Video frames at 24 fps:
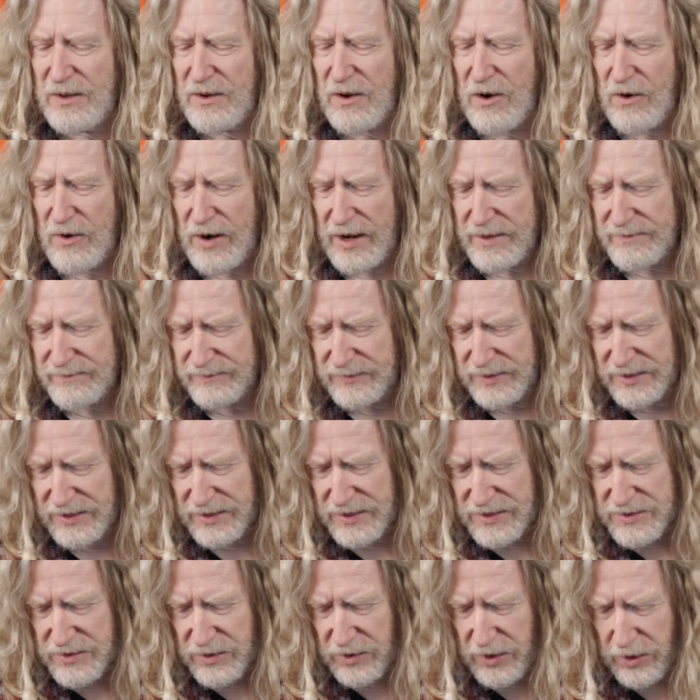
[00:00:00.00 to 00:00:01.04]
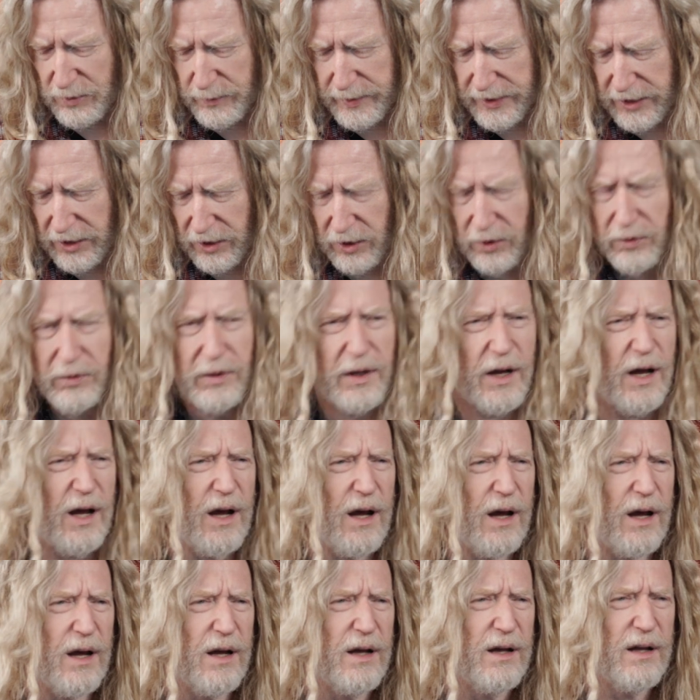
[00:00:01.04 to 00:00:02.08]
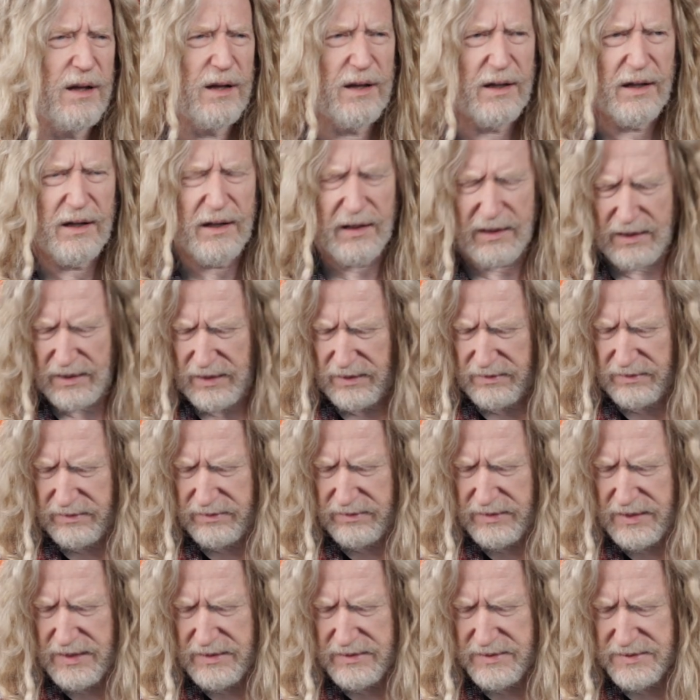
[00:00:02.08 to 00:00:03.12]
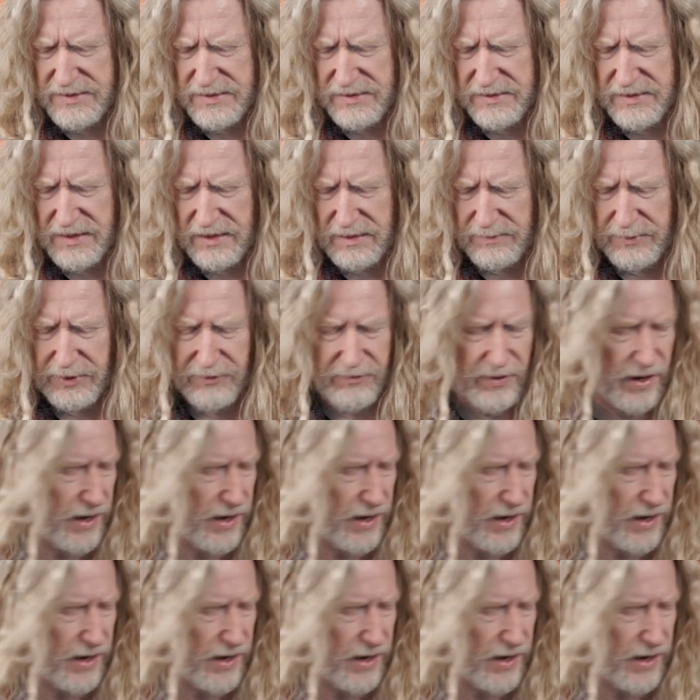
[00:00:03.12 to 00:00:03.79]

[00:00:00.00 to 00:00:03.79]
All right, so here we go. I think this is going to be